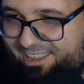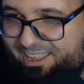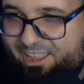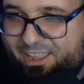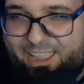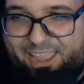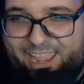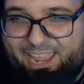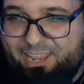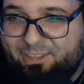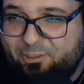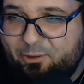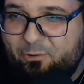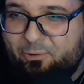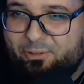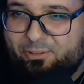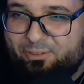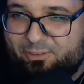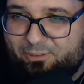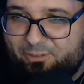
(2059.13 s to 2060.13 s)
Hey,
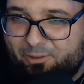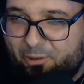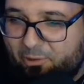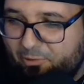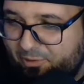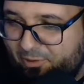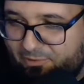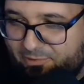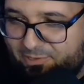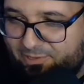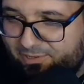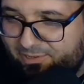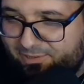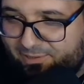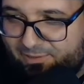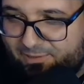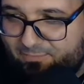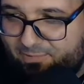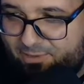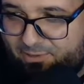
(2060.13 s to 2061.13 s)
don't
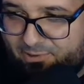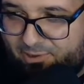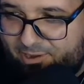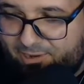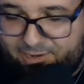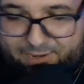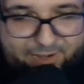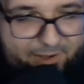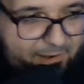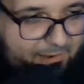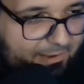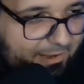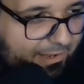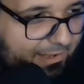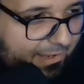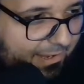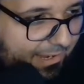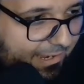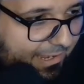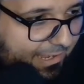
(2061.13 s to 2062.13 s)
you be talking in there in
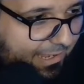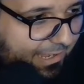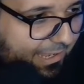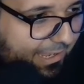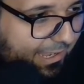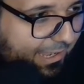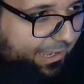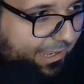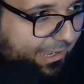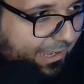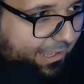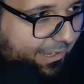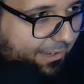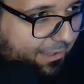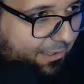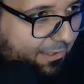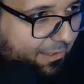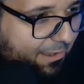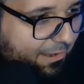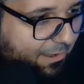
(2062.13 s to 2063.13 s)

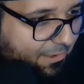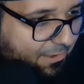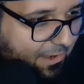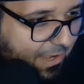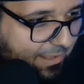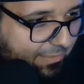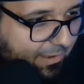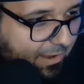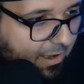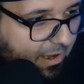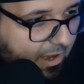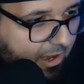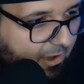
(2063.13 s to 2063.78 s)
the chat there.